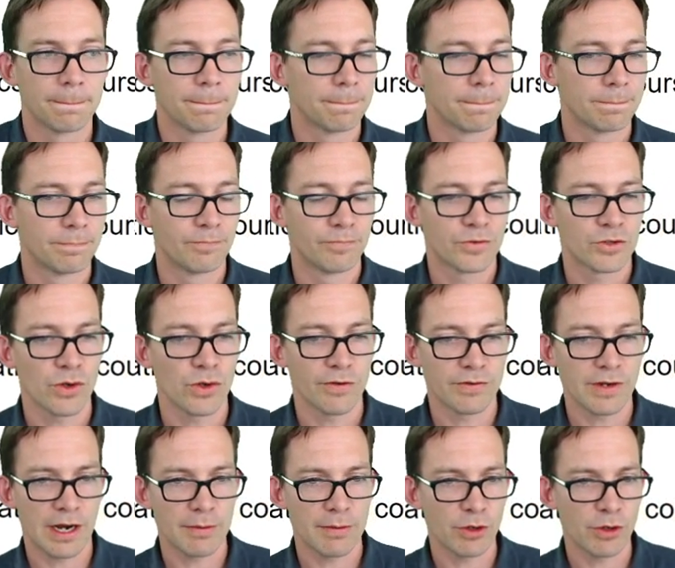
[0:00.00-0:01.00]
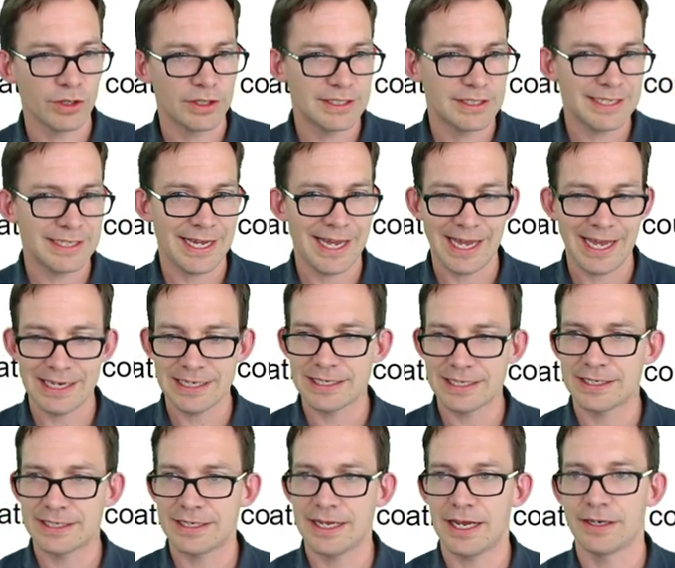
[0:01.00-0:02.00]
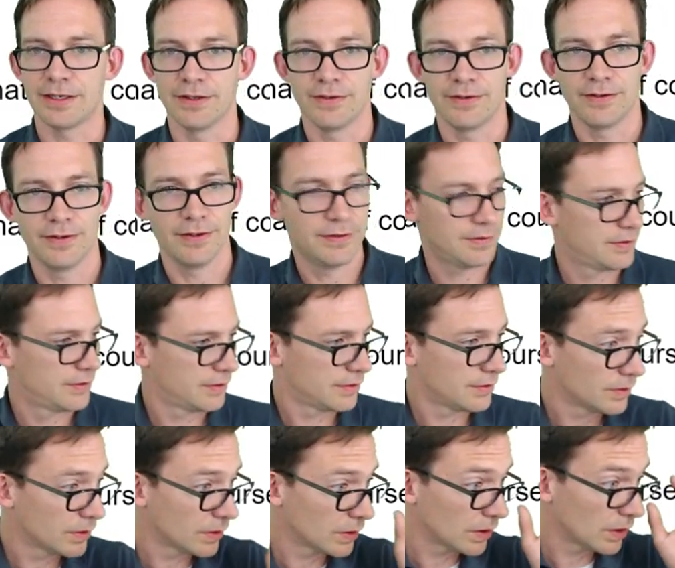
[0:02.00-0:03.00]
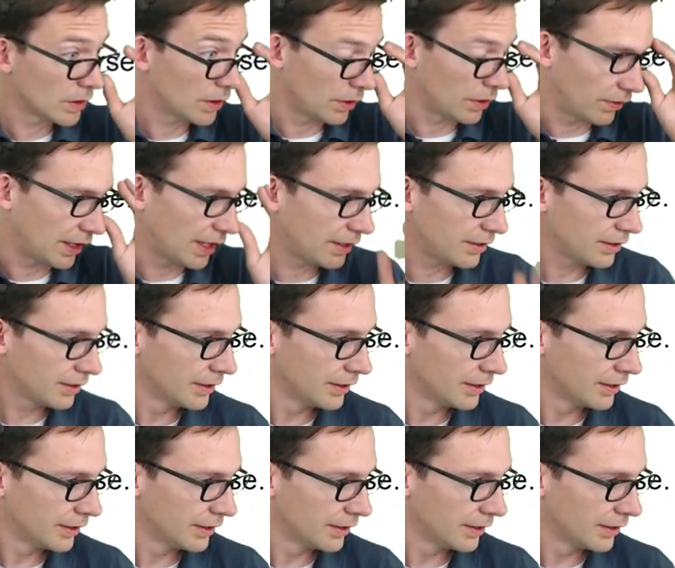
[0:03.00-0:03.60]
So I've got about 10 sentences, all right?